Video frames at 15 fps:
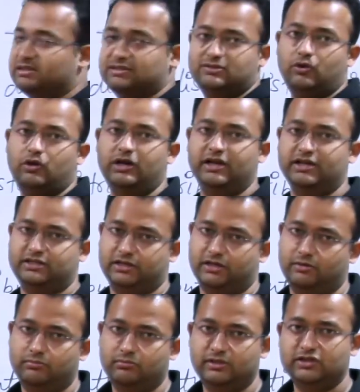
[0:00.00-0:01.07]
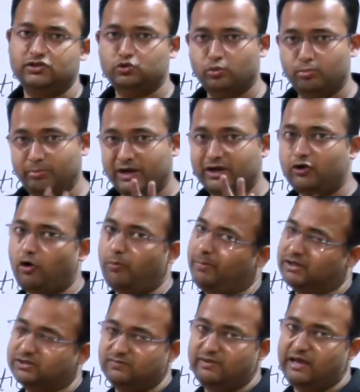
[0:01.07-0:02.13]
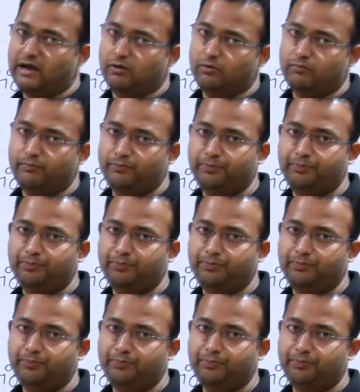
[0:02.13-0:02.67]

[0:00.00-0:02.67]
consolidation. These two big topics we have.